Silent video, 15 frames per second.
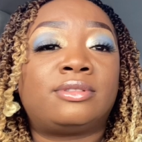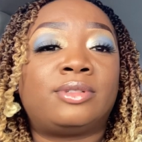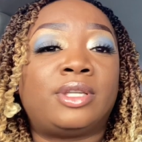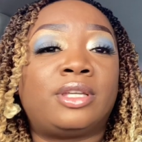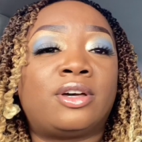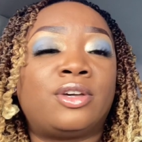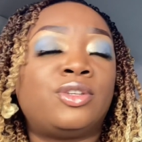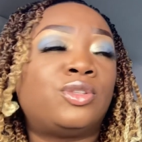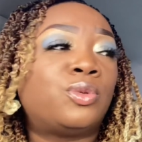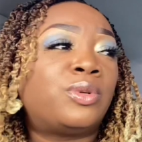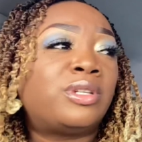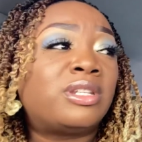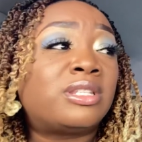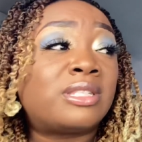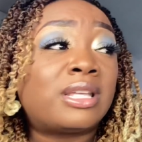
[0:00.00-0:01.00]
Okay, or you don't
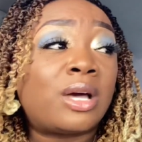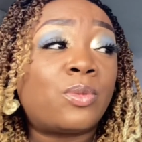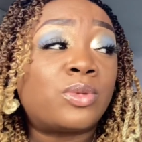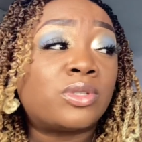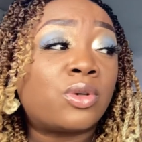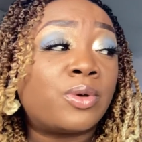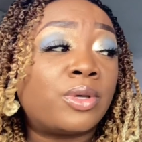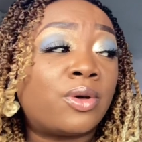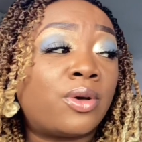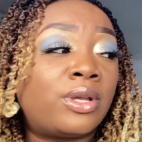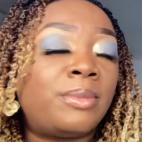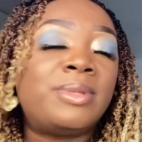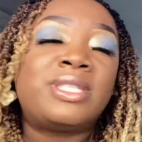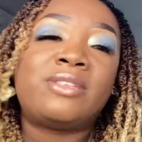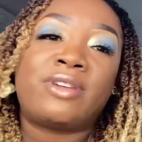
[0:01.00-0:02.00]
understand what's going on?
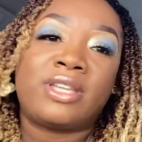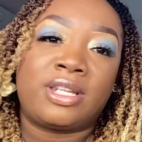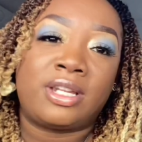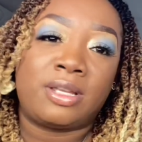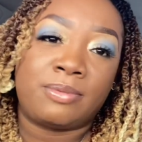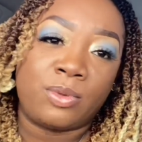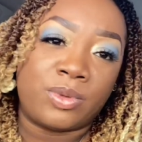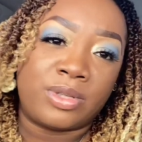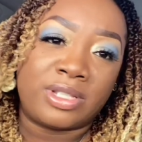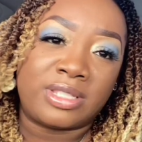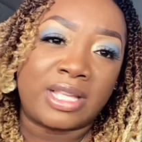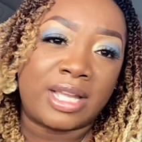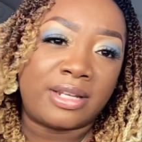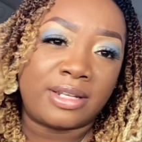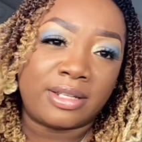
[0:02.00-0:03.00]
Let me see if I can help you
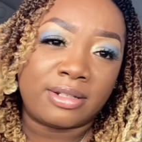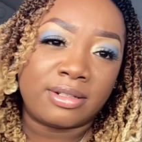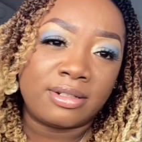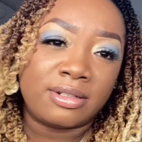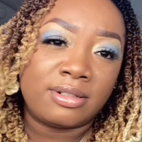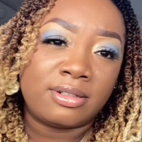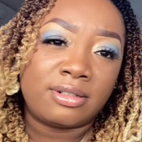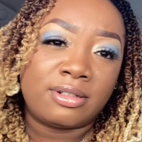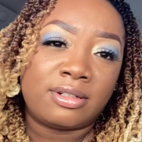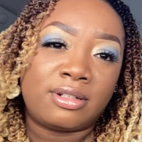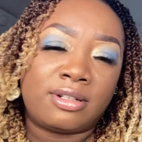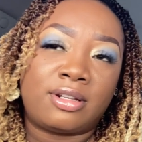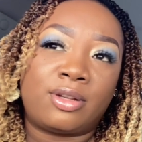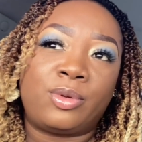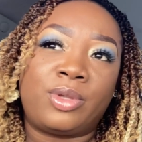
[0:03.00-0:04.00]
understand it.
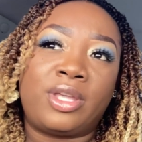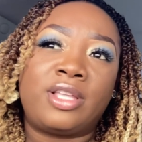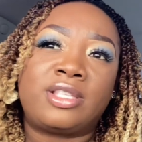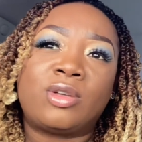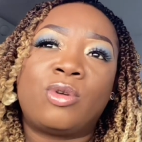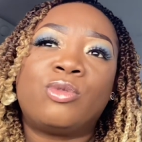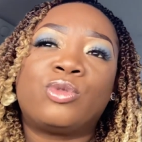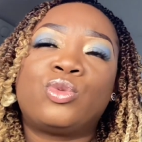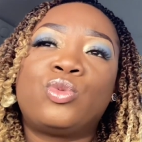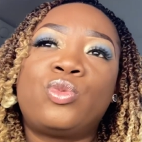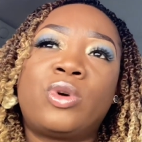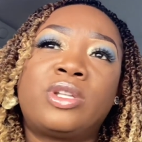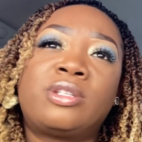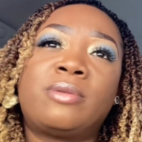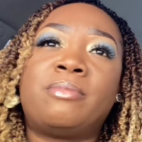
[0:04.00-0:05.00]
Okay, so you
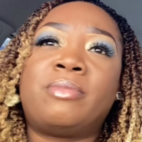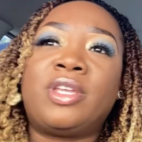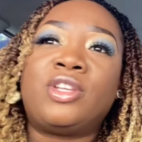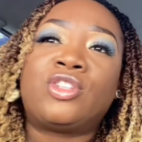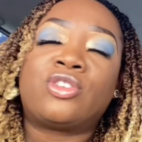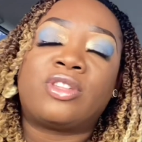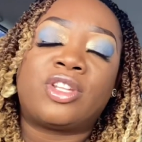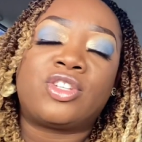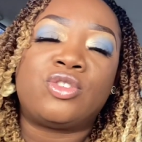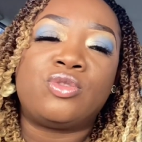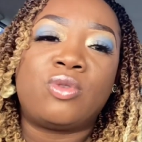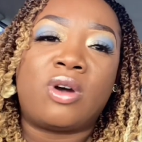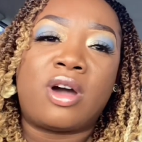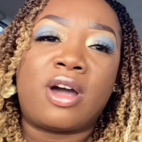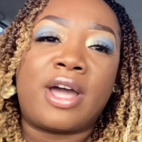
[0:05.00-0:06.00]
want to make sure that
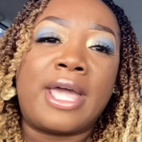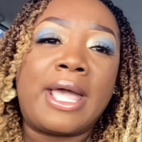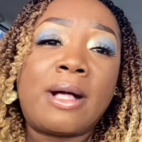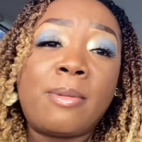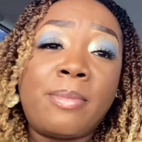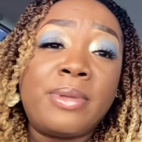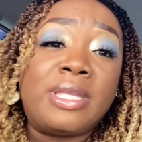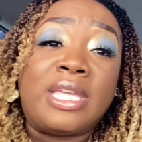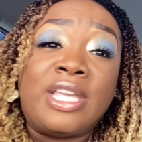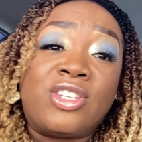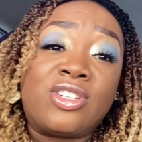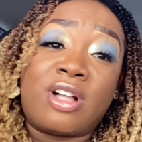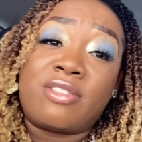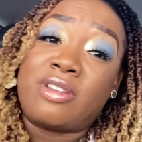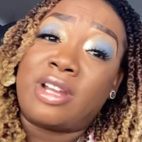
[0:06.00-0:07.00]
you are helping
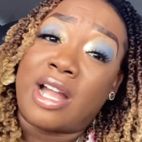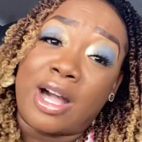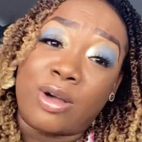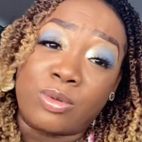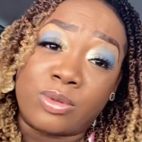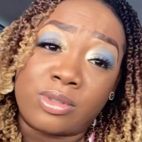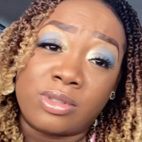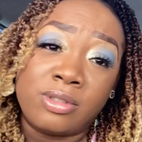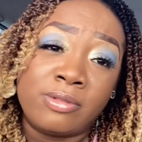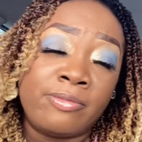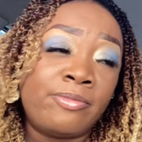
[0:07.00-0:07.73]
each other out.